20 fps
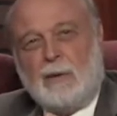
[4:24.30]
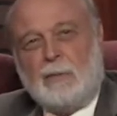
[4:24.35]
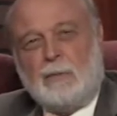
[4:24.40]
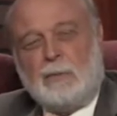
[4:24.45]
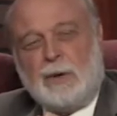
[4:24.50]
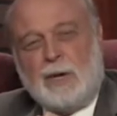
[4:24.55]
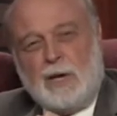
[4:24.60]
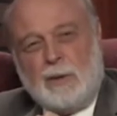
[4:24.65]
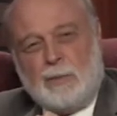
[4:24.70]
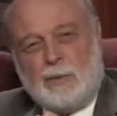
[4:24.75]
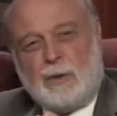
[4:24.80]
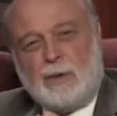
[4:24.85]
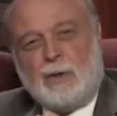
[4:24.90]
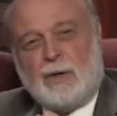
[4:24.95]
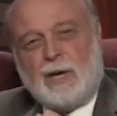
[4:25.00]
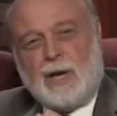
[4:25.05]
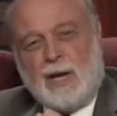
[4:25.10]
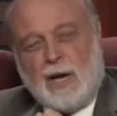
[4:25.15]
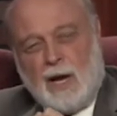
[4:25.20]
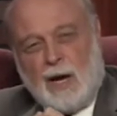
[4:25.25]
People
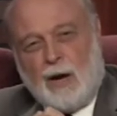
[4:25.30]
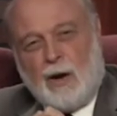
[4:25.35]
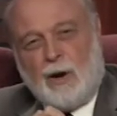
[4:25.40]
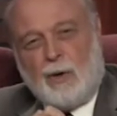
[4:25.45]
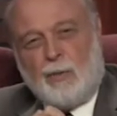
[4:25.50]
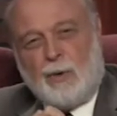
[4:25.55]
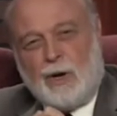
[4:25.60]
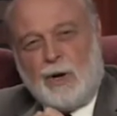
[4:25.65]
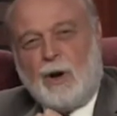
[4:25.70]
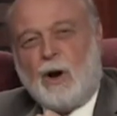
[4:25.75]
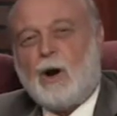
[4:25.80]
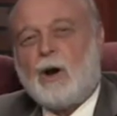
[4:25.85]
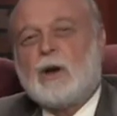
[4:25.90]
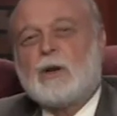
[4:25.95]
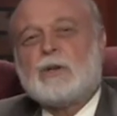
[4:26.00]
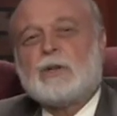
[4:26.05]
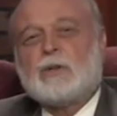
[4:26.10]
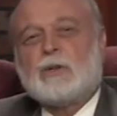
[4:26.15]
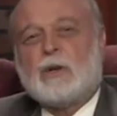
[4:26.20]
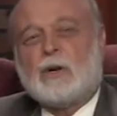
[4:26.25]
care
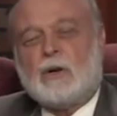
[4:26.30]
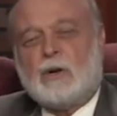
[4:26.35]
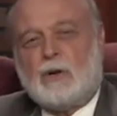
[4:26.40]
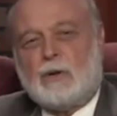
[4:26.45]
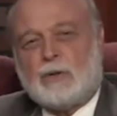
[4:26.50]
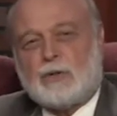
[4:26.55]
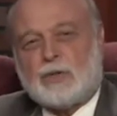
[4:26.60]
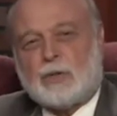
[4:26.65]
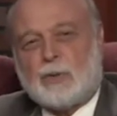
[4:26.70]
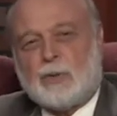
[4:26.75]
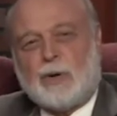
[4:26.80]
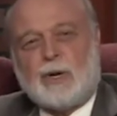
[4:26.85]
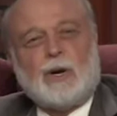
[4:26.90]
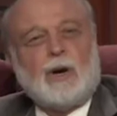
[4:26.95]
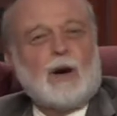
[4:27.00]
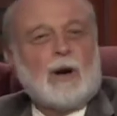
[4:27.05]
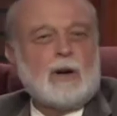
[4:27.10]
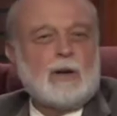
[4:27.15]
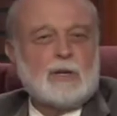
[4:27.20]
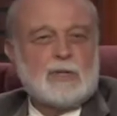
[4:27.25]
regardless of the culture,
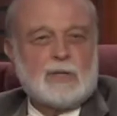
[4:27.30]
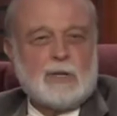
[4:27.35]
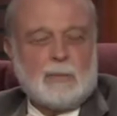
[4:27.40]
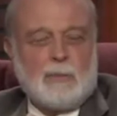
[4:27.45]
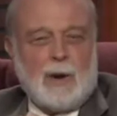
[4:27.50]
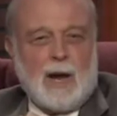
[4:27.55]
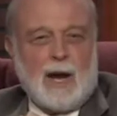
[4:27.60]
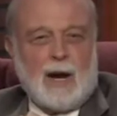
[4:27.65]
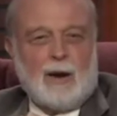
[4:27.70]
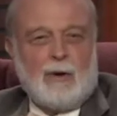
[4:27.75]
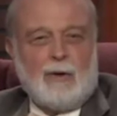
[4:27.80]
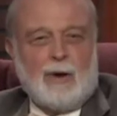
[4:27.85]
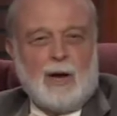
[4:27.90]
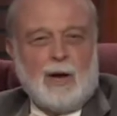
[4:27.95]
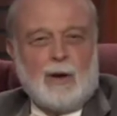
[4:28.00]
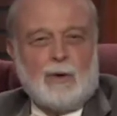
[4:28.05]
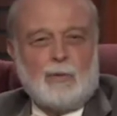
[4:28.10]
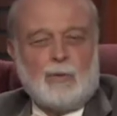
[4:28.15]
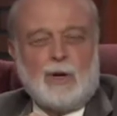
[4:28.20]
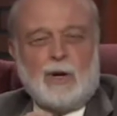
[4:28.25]
regardless of the
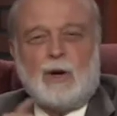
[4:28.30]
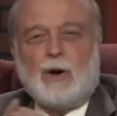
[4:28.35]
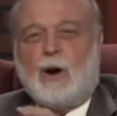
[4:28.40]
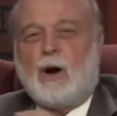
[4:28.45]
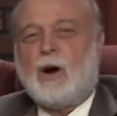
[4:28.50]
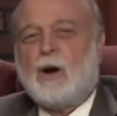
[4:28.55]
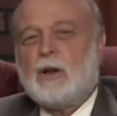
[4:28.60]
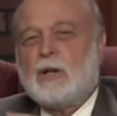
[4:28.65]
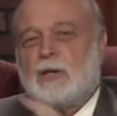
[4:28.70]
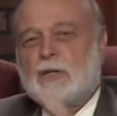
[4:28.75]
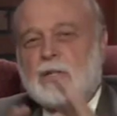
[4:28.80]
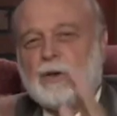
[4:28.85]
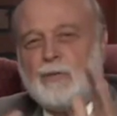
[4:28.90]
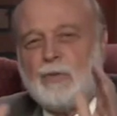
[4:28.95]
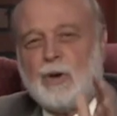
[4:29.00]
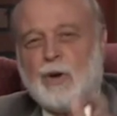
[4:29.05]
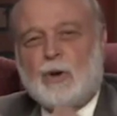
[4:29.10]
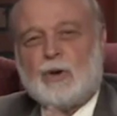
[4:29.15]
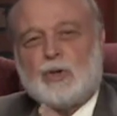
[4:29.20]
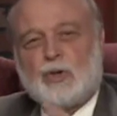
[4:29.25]
background, regardless of
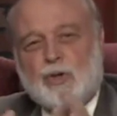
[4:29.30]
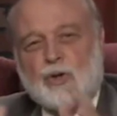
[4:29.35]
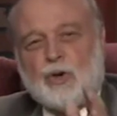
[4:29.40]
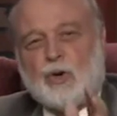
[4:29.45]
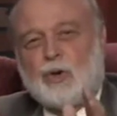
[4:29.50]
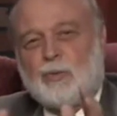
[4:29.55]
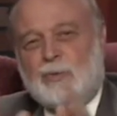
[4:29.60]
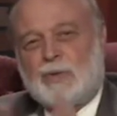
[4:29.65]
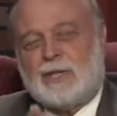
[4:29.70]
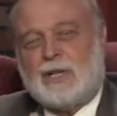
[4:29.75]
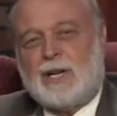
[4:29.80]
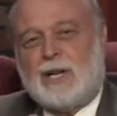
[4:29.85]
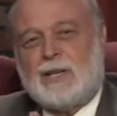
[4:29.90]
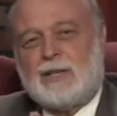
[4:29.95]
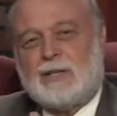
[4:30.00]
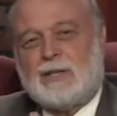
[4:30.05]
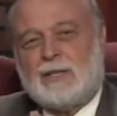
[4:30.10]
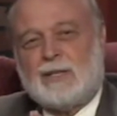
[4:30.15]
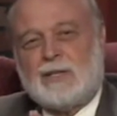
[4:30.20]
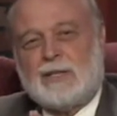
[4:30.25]
their
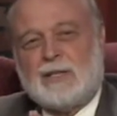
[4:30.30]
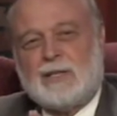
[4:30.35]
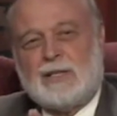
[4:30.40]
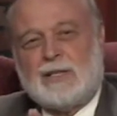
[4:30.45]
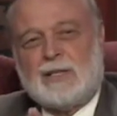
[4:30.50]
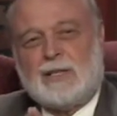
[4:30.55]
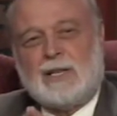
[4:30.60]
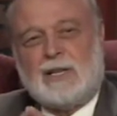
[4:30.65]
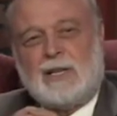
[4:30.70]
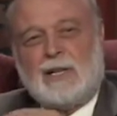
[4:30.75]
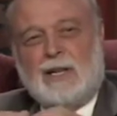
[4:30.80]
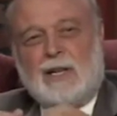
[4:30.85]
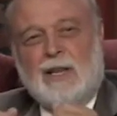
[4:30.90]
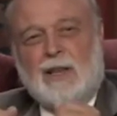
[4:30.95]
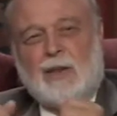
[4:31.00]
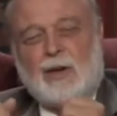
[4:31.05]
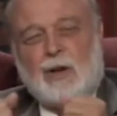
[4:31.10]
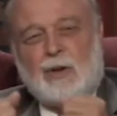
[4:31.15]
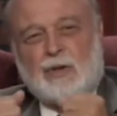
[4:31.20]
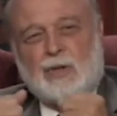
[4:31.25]
circumstances.
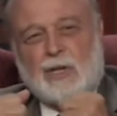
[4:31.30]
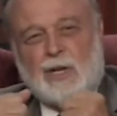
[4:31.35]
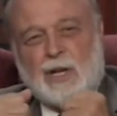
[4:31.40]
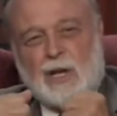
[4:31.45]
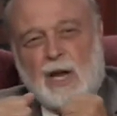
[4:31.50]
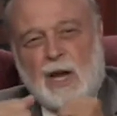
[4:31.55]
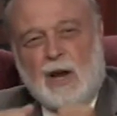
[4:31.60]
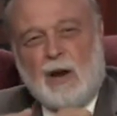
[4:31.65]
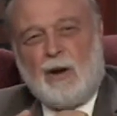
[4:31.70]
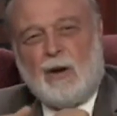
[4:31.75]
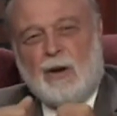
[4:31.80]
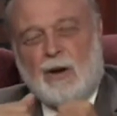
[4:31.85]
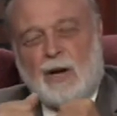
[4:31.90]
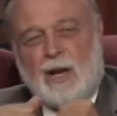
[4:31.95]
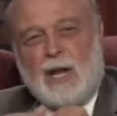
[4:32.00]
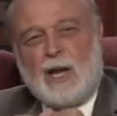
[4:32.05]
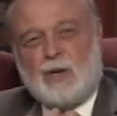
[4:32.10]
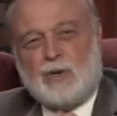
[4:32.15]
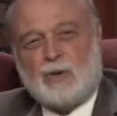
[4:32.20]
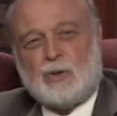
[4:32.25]
There's an inherent
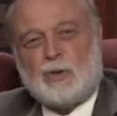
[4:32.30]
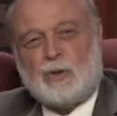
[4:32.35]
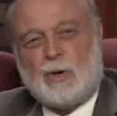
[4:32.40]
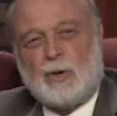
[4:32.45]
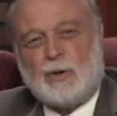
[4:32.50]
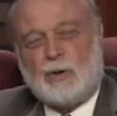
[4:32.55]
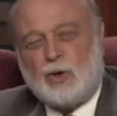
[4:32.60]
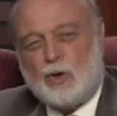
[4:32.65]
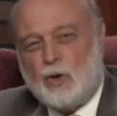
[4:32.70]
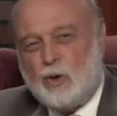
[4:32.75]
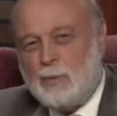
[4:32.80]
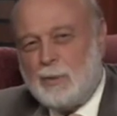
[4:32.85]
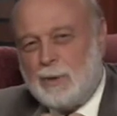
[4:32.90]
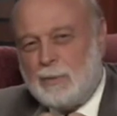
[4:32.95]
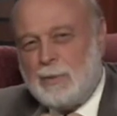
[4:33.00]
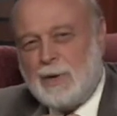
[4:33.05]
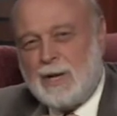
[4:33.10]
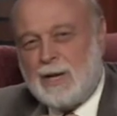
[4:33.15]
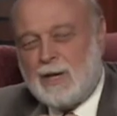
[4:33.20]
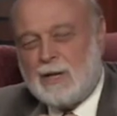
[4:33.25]
nature of human
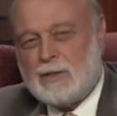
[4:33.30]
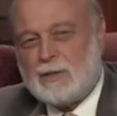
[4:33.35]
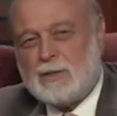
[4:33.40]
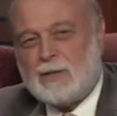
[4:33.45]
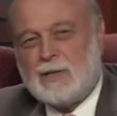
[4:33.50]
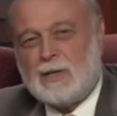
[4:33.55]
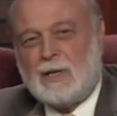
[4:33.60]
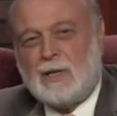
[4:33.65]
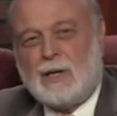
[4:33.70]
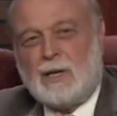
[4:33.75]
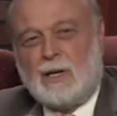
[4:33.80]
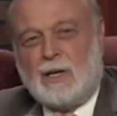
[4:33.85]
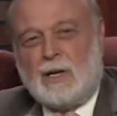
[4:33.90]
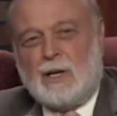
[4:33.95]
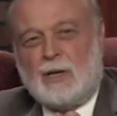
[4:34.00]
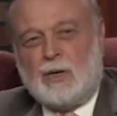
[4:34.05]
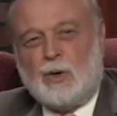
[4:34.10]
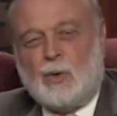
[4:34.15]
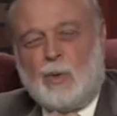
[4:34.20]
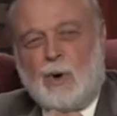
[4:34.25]
beings
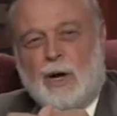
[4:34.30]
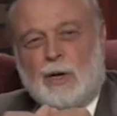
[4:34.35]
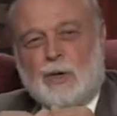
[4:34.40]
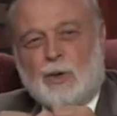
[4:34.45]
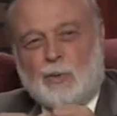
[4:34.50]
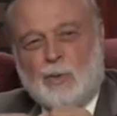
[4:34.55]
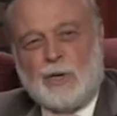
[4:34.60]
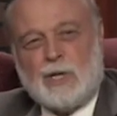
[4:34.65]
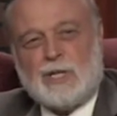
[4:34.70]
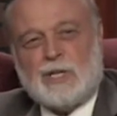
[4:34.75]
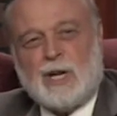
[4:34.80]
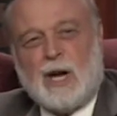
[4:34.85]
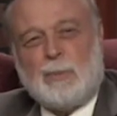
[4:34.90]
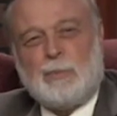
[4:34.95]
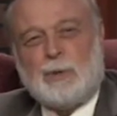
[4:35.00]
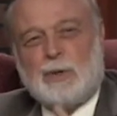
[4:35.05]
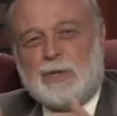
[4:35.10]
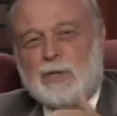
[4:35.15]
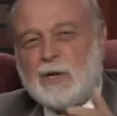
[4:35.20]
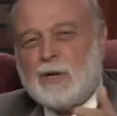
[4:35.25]
to want to reach
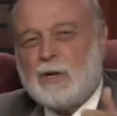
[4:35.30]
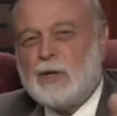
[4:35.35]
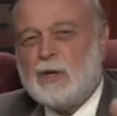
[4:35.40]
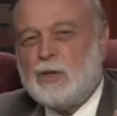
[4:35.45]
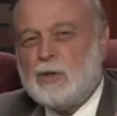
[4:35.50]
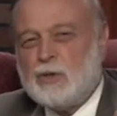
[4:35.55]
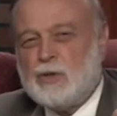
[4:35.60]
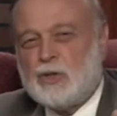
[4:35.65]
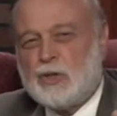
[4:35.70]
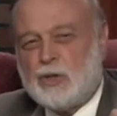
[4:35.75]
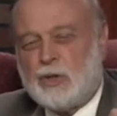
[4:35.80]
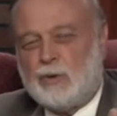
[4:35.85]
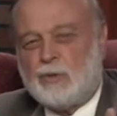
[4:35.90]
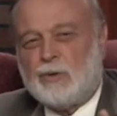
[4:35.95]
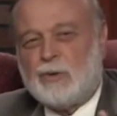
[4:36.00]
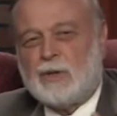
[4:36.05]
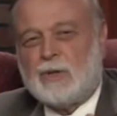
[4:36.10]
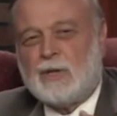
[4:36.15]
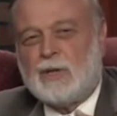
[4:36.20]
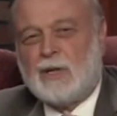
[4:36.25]
out, particularly to
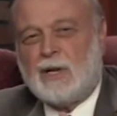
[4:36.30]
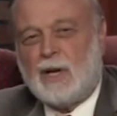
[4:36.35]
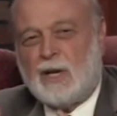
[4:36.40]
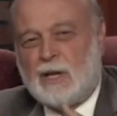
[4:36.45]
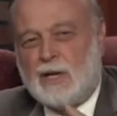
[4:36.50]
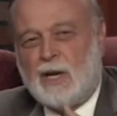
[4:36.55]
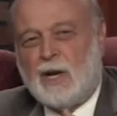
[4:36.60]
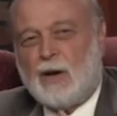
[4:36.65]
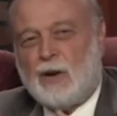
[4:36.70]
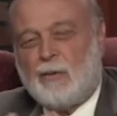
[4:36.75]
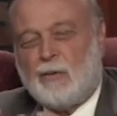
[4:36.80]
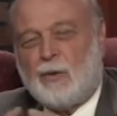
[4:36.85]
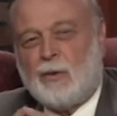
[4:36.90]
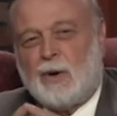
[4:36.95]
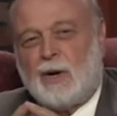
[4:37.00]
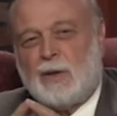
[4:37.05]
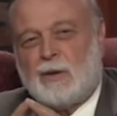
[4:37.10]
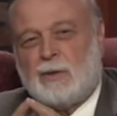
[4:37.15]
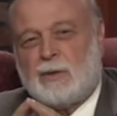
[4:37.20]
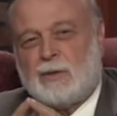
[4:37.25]
children, and care for
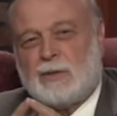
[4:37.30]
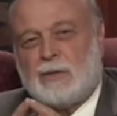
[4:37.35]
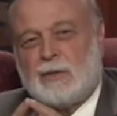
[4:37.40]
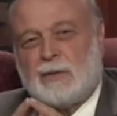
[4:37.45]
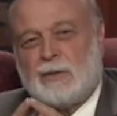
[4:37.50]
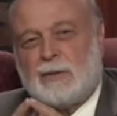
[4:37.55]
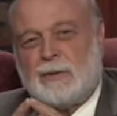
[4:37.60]
others.